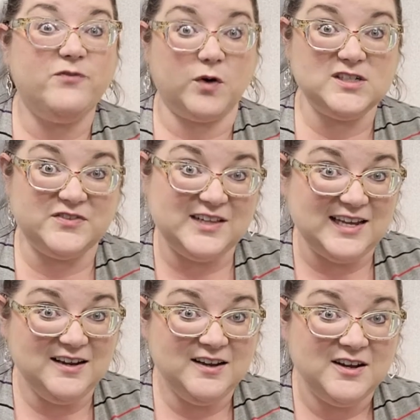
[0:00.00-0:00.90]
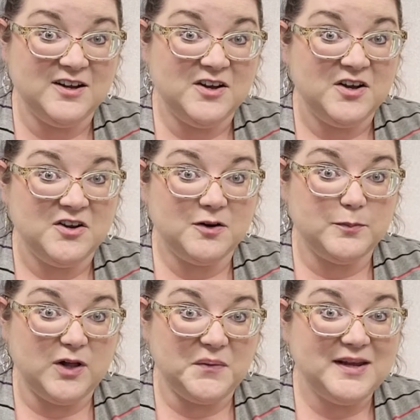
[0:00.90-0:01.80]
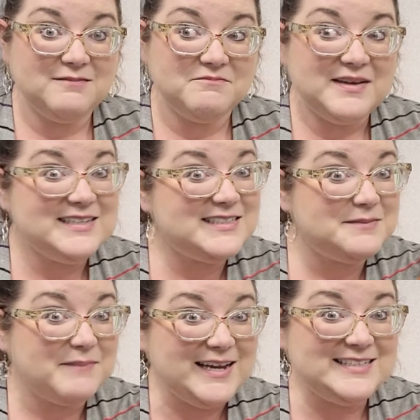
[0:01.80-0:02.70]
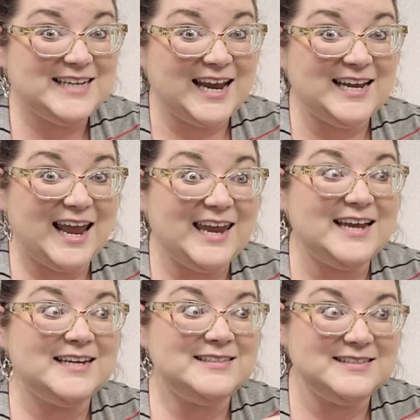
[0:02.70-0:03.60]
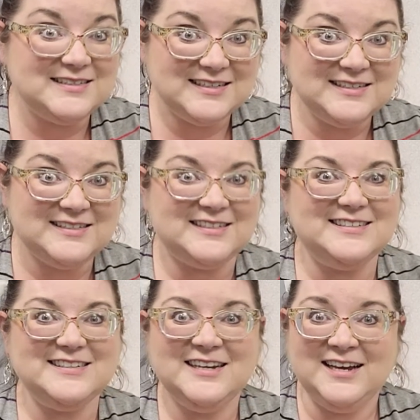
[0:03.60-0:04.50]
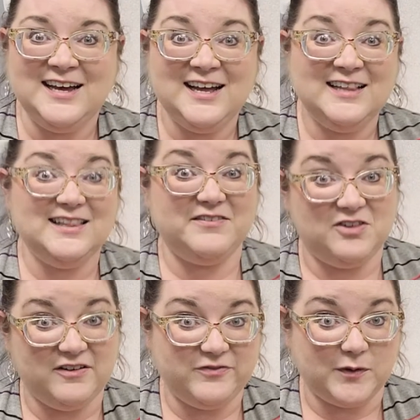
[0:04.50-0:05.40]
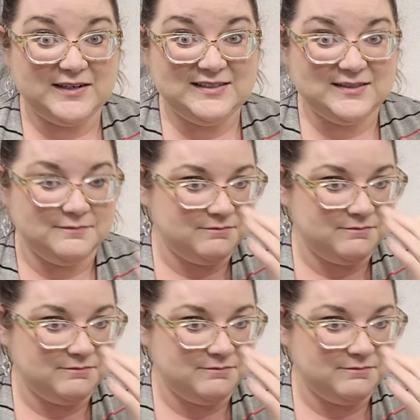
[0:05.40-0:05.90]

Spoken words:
forcefully you're blowing and to maintain a consistent level of force.